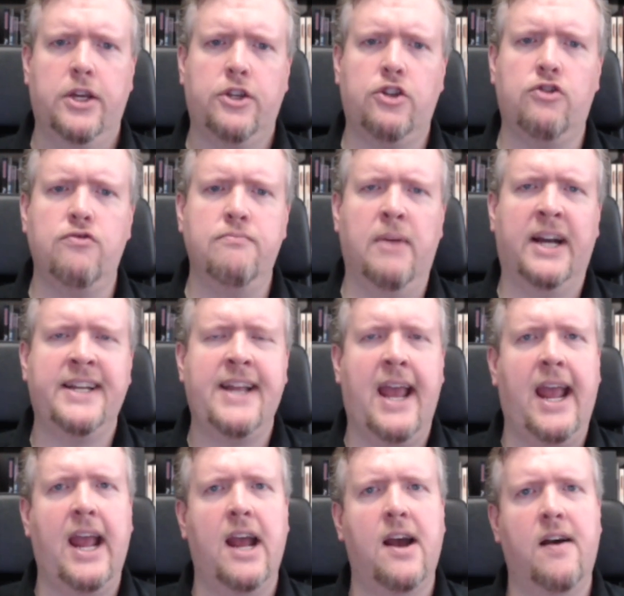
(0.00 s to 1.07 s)
you might
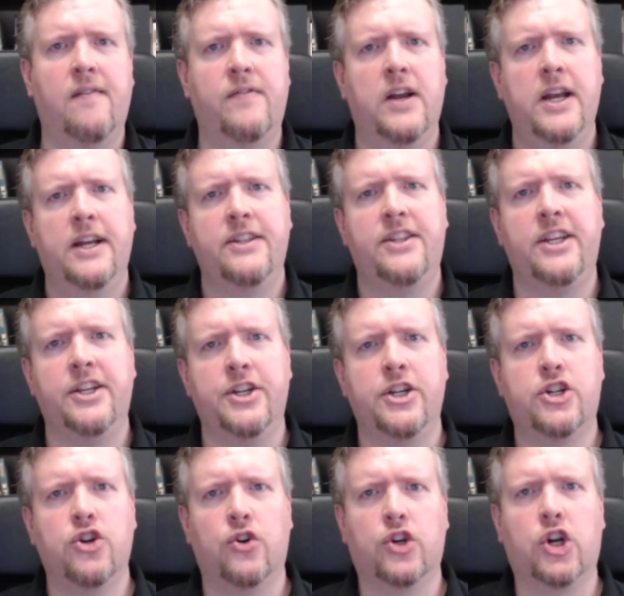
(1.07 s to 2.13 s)
have the
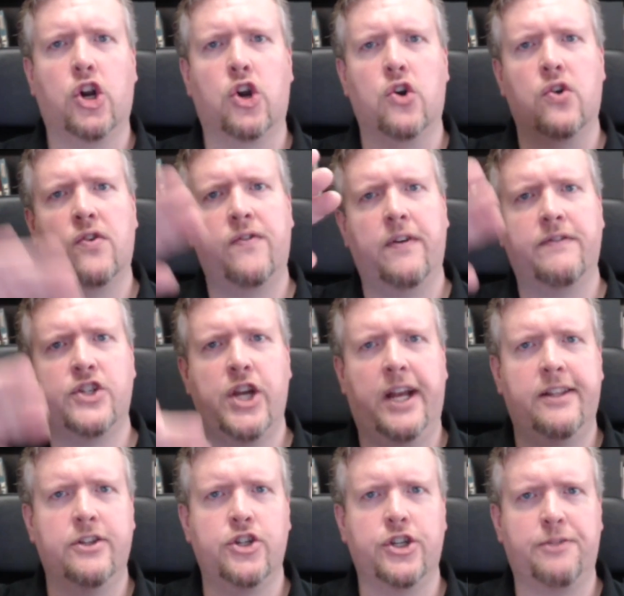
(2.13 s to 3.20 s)
initial curve of
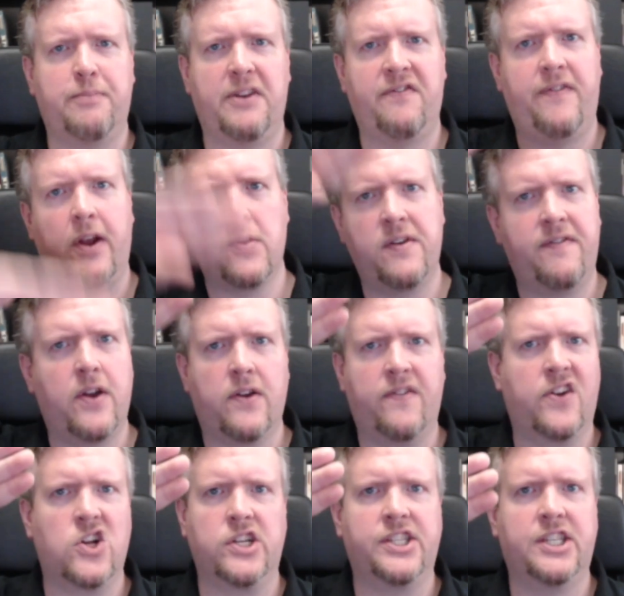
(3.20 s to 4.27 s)
challenges be very, very,
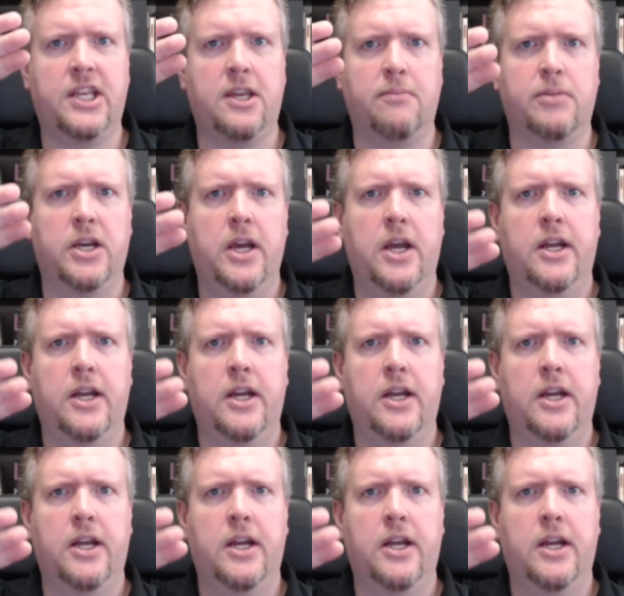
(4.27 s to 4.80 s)
very steep